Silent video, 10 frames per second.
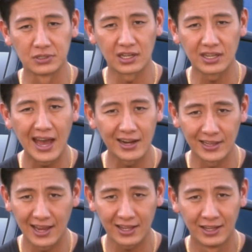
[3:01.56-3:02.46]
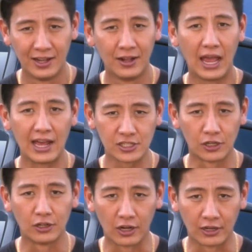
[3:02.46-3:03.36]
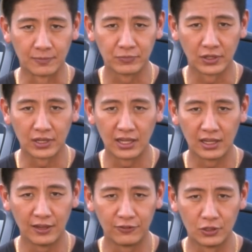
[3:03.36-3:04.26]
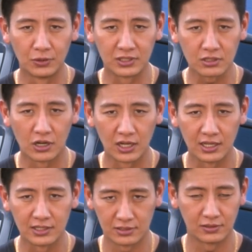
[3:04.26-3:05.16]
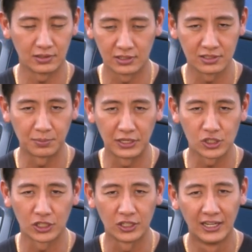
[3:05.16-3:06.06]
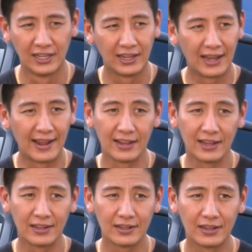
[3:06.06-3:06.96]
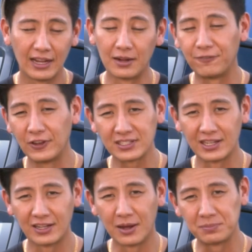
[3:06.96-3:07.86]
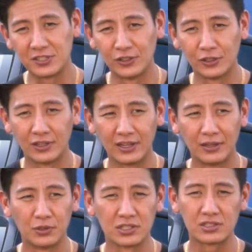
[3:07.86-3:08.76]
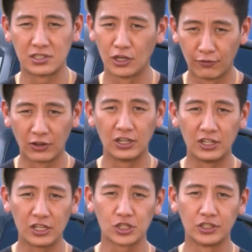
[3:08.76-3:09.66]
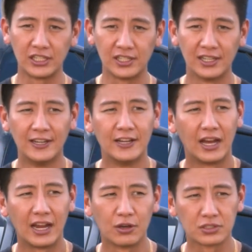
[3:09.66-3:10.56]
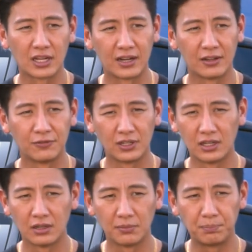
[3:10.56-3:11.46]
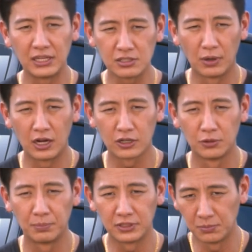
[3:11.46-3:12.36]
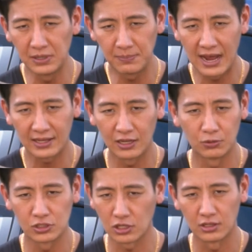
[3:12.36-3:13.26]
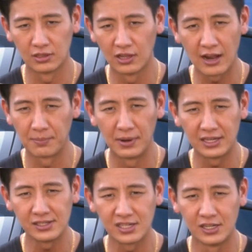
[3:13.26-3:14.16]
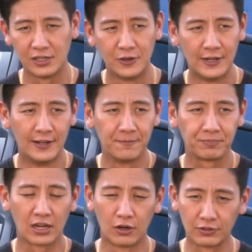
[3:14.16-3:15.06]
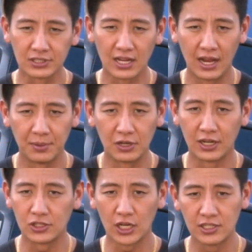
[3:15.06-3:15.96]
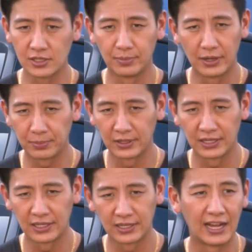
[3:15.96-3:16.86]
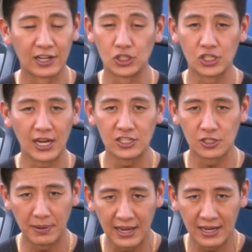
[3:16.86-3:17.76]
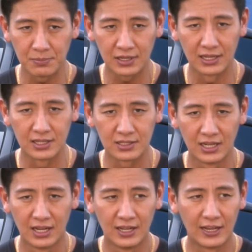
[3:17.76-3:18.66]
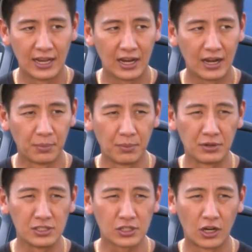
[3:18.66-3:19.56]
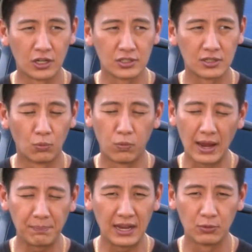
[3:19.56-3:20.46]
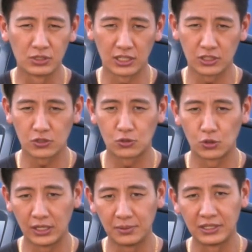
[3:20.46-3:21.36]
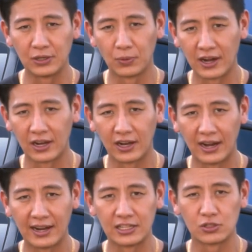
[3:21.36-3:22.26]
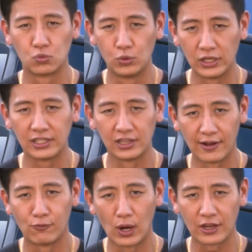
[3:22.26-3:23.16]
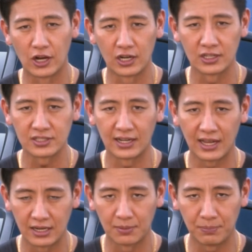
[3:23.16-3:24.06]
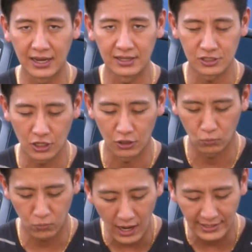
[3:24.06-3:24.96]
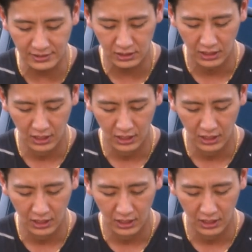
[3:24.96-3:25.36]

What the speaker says: was a Cadillac XLR, okay? If you know what this car is, here's the picture. I ended up fixing it up too. It was silver initially, and it was kind of the base model, but to me back then it was just a lot of money still. And over time, I changed the bumper, I actually changed the paint because I remember these cars, the white paint was extremely rare, and I just really love white cars, and I ended up painting this car white.